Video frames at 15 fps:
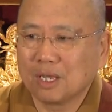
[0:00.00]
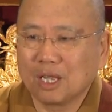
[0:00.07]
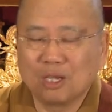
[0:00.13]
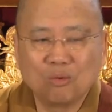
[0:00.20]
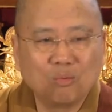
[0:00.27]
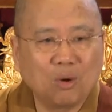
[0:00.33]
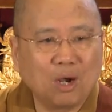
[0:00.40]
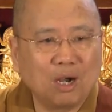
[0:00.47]

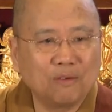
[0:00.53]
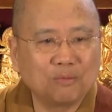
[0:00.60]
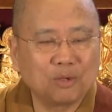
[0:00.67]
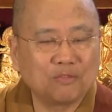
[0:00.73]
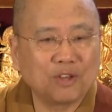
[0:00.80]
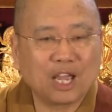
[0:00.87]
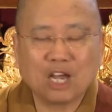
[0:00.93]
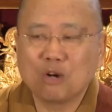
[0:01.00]
involved
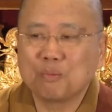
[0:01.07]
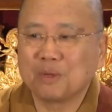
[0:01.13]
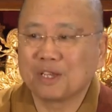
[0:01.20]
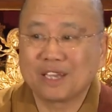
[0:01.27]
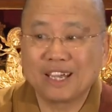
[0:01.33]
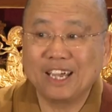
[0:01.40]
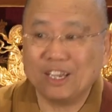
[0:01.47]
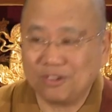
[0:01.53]
with
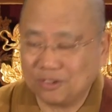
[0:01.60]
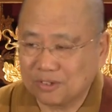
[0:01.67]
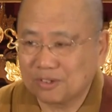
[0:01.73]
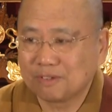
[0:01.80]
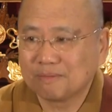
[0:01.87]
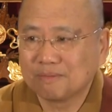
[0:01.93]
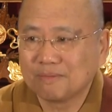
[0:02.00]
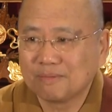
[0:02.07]
helping
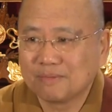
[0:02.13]
kids.